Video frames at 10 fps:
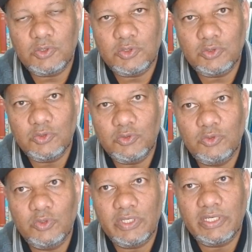
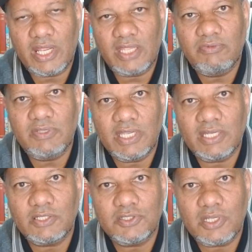to arriving
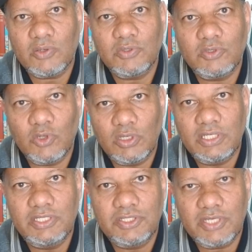at sound
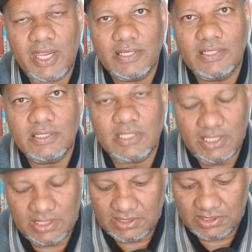knowledge and
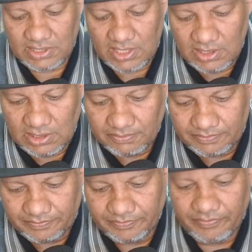understanding.
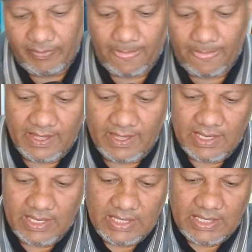
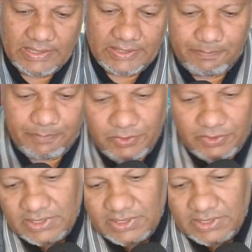So both the